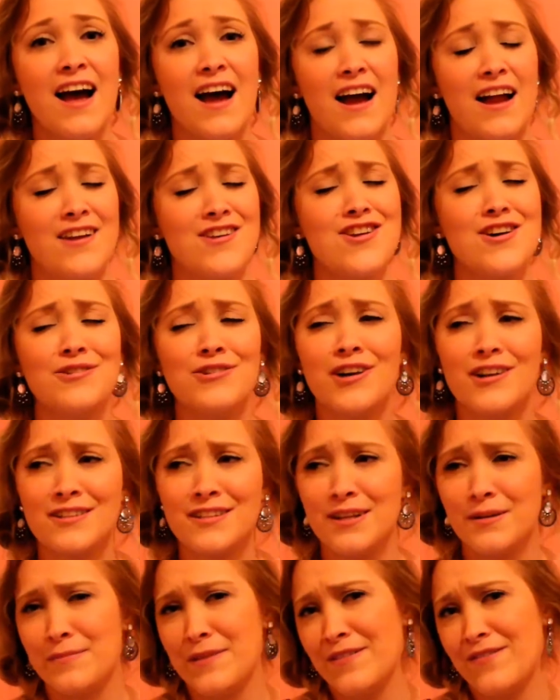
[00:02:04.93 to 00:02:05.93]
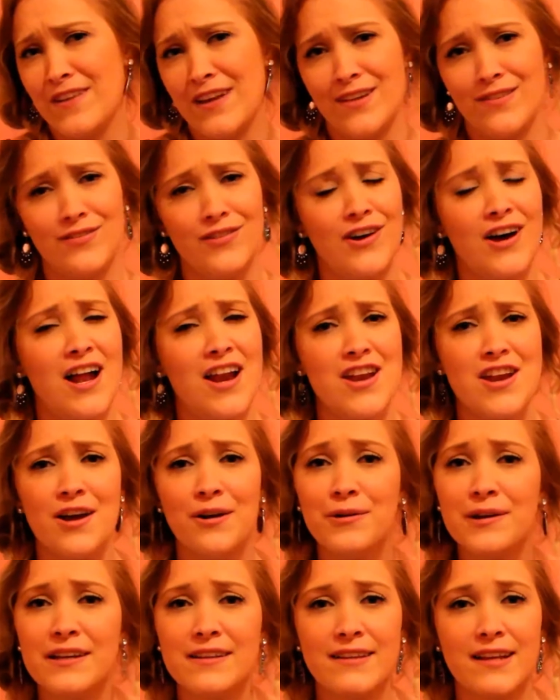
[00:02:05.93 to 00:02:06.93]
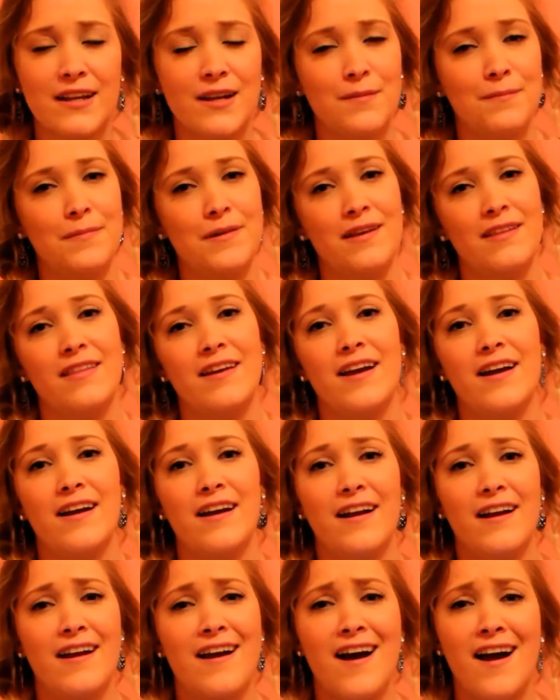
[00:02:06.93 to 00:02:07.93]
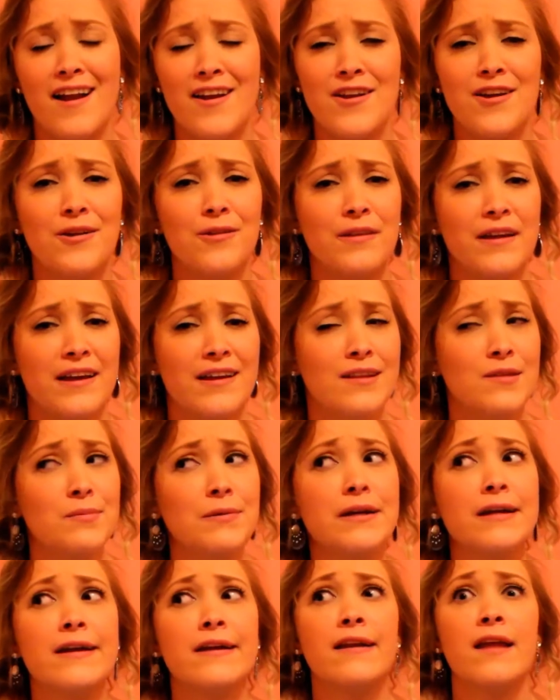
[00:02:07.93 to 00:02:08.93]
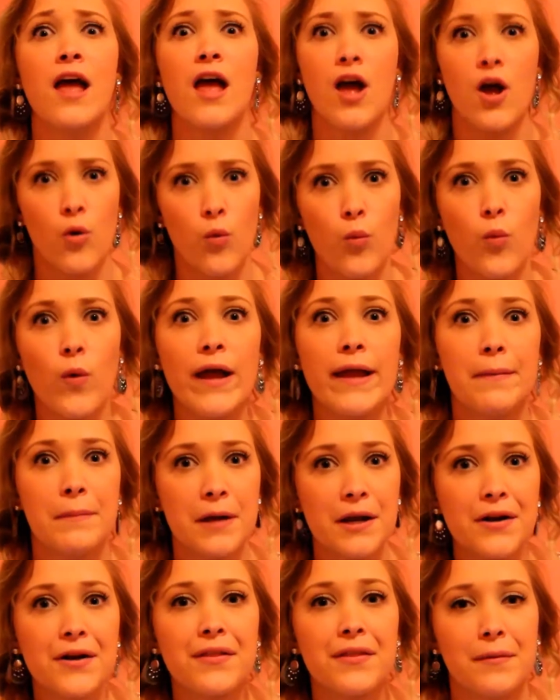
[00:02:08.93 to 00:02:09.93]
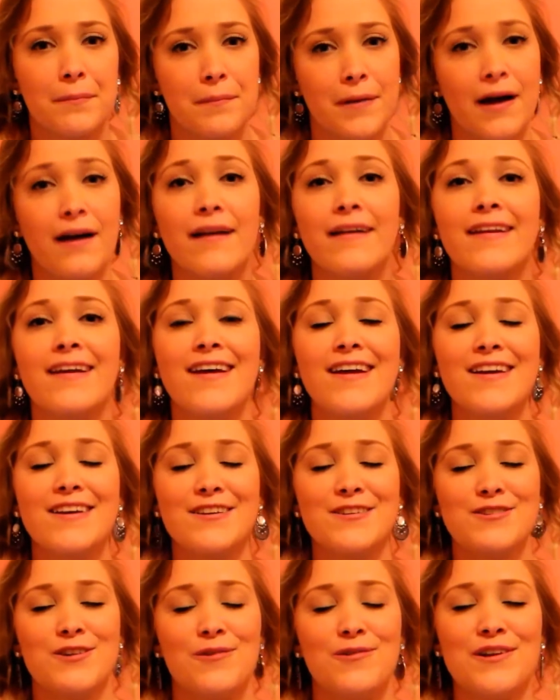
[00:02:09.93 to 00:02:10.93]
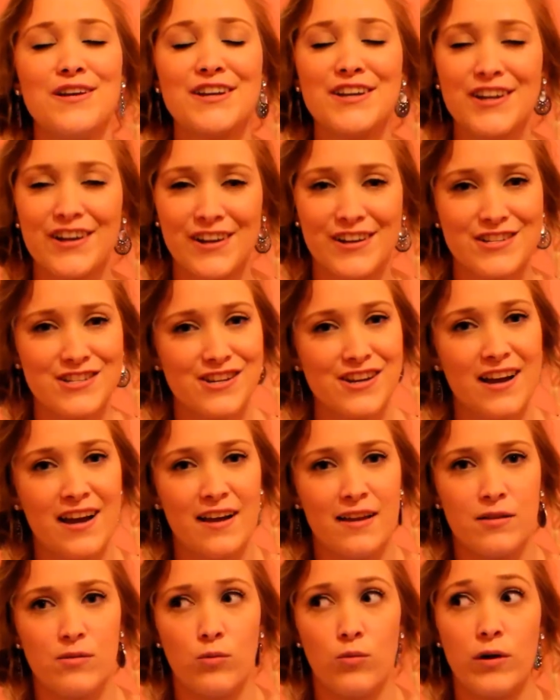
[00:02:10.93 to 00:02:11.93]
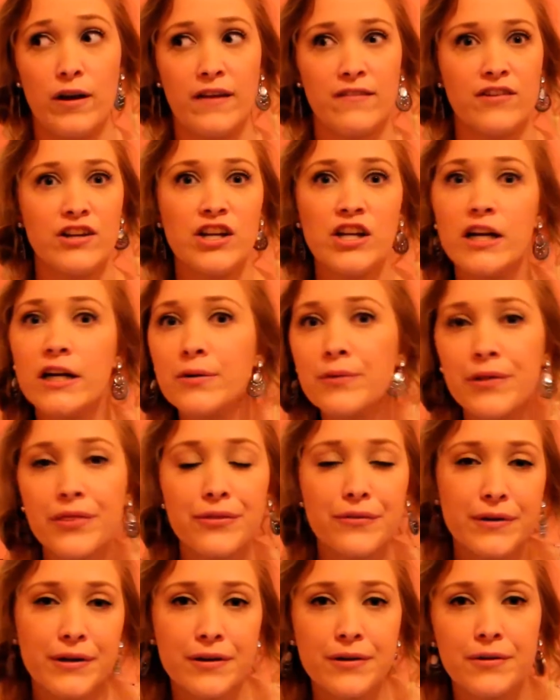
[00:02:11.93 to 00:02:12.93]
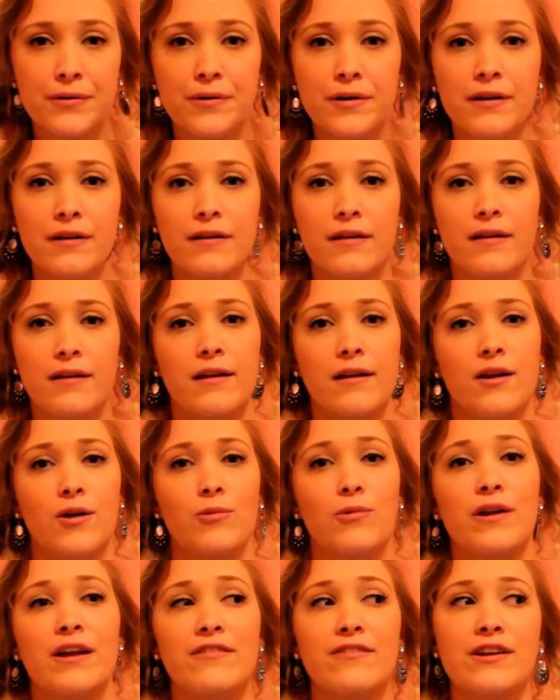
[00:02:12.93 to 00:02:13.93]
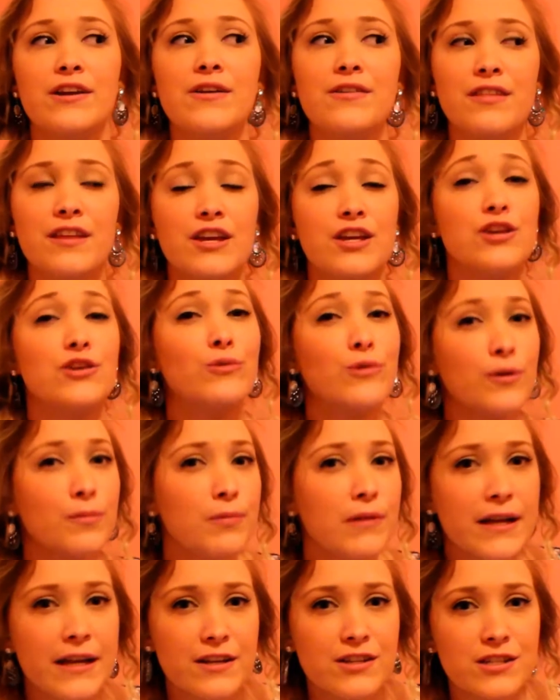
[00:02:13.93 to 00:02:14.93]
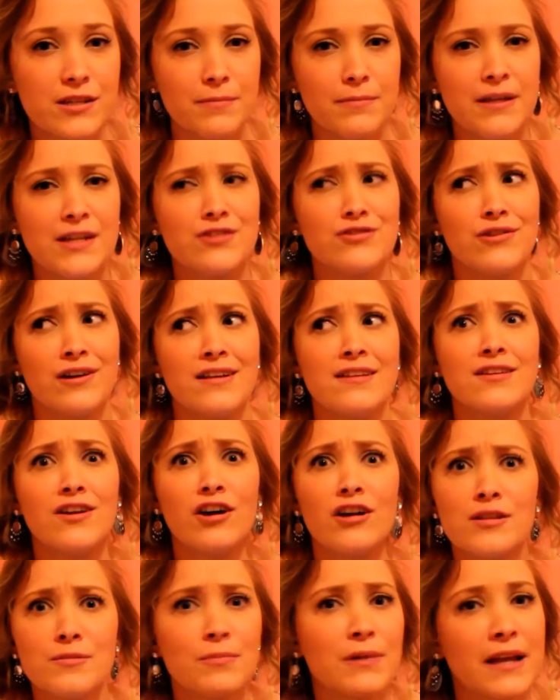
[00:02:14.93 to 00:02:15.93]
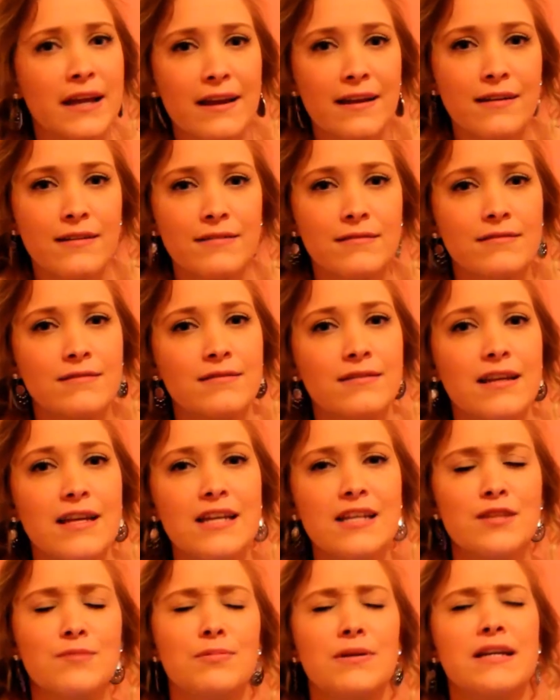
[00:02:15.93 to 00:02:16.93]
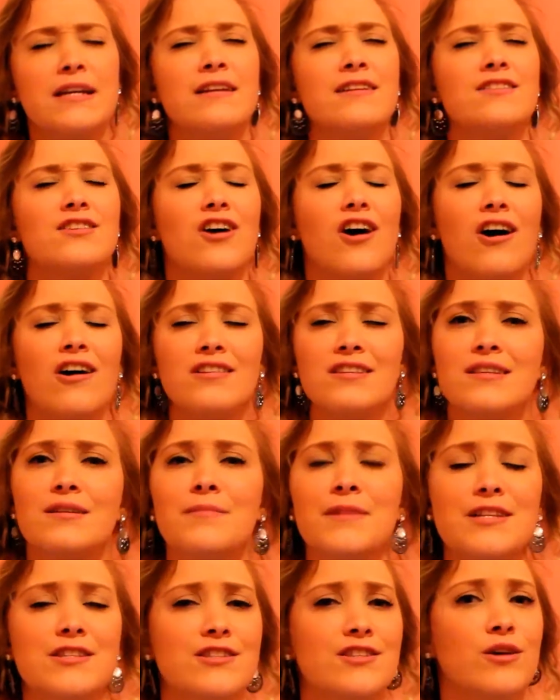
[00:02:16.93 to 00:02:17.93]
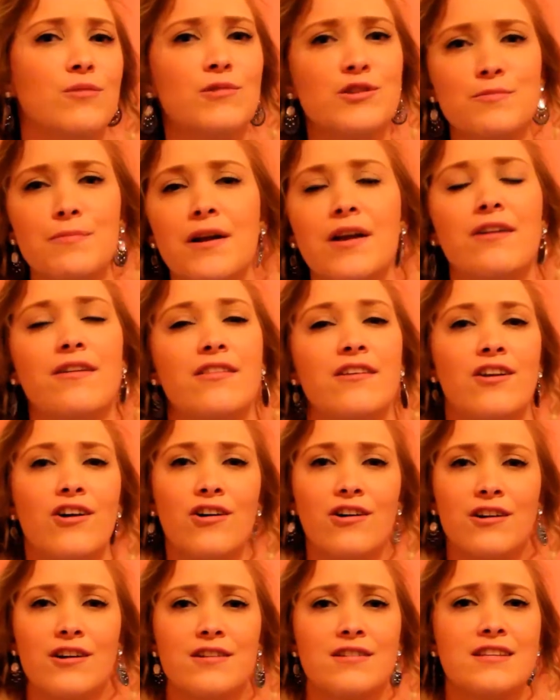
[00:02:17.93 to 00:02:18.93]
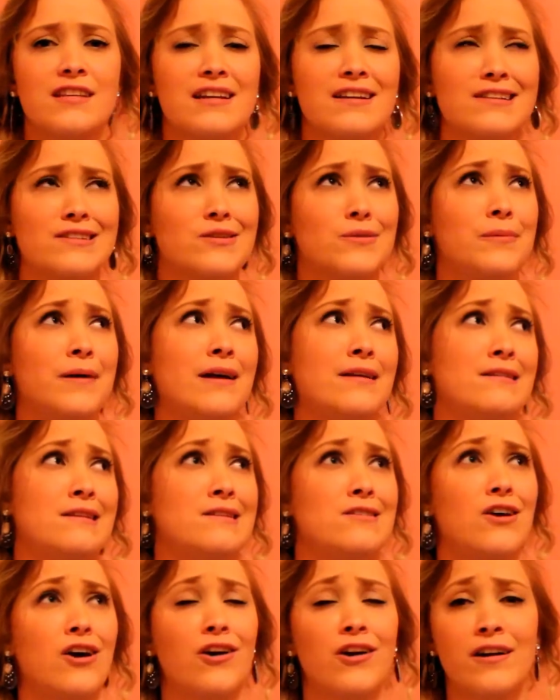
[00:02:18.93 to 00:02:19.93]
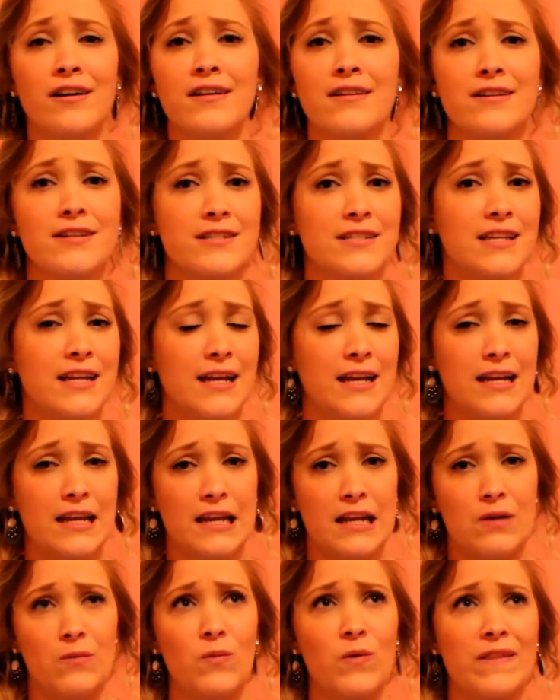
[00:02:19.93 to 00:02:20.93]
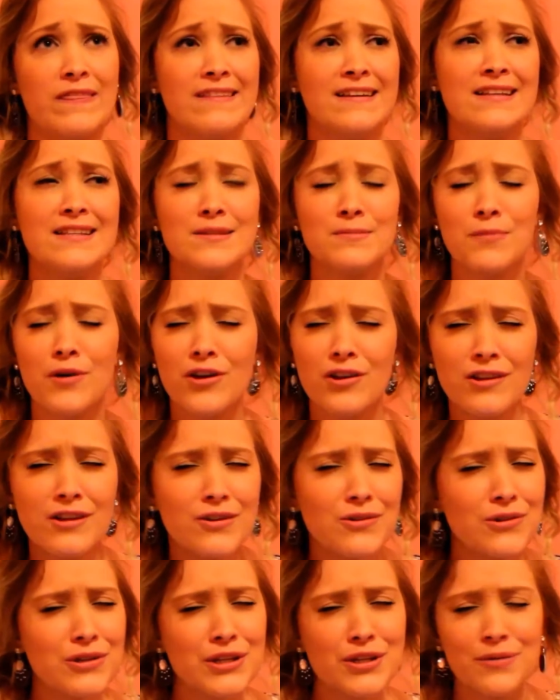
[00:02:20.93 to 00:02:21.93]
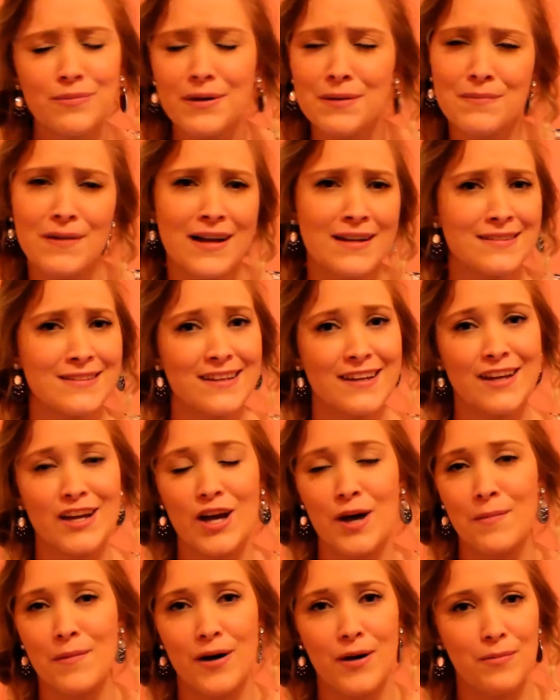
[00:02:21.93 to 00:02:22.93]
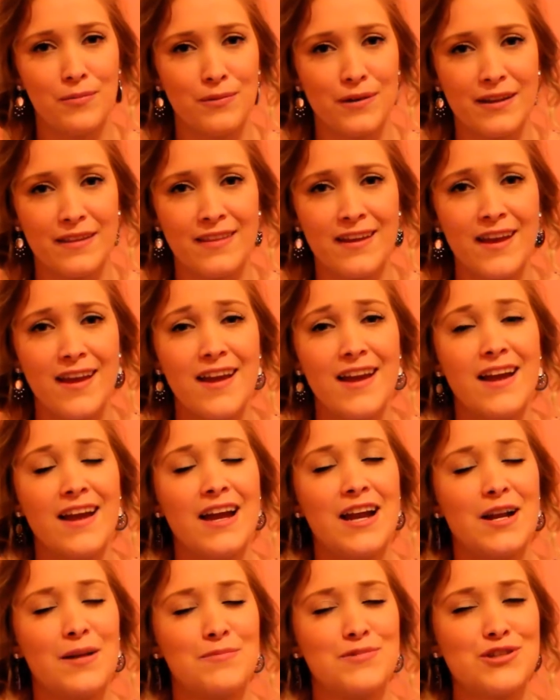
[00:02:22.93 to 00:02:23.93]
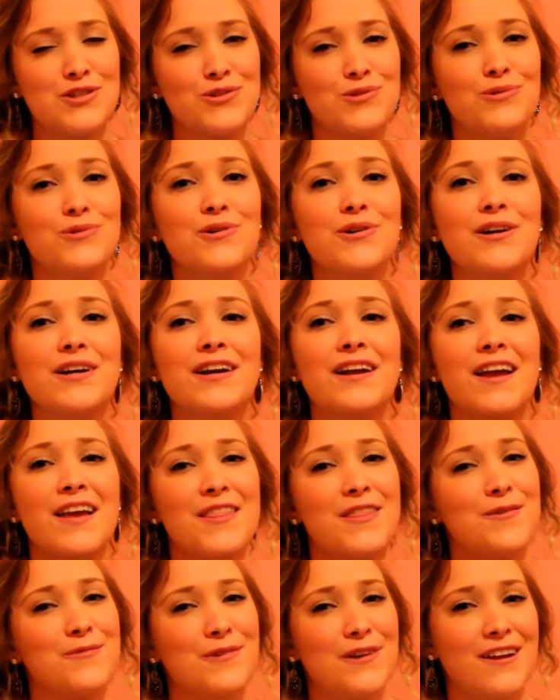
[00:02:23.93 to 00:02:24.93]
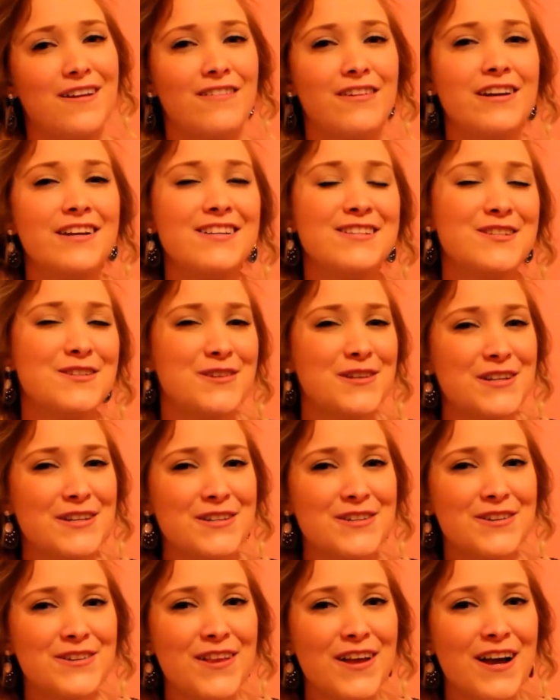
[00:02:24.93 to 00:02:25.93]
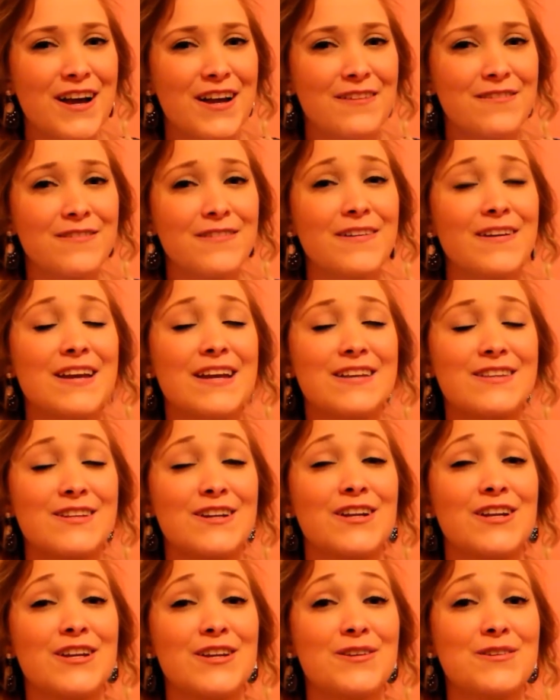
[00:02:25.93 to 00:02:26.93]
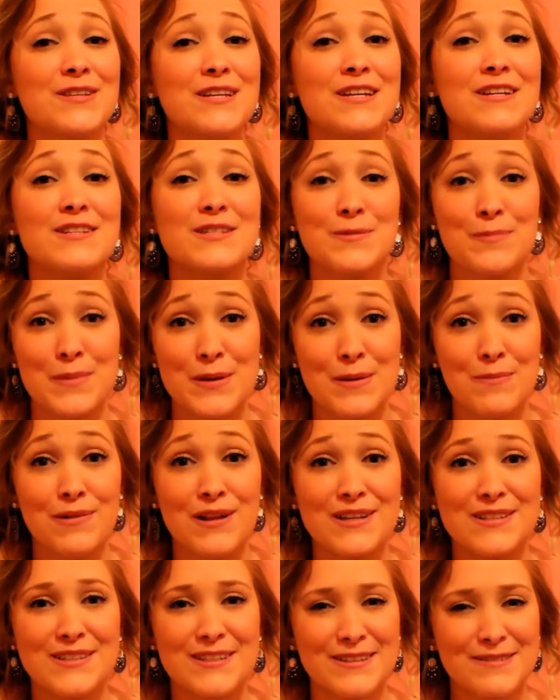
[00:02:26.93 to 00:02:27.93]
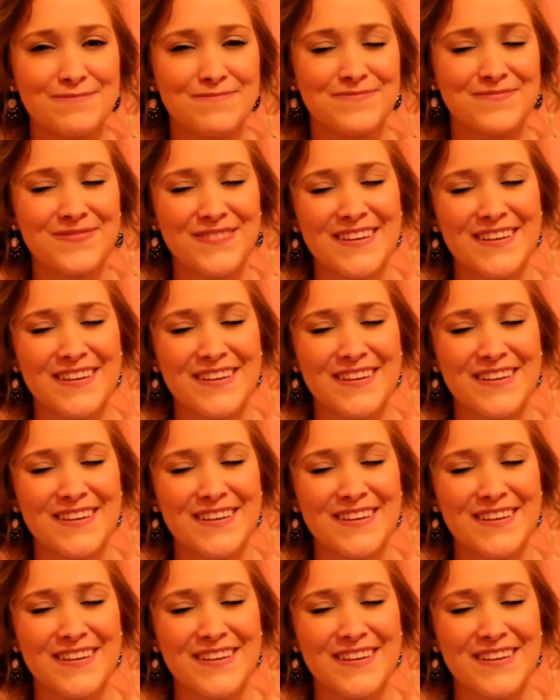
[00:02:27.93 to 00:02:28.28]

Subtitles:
I know God's gonna be faithful. I know he's gonna be there, and I know that his plan way better than mine. So I wanna encourage you guys, whatever you're going through, whatever you think your plan should be, trust God's plan. His plan is awesome. It's so much better than ours. It surpasses our understanding and what these small little human minds can come up with. And I'm sure that whatever he's doing in your life, he's going to use it to be a blessing.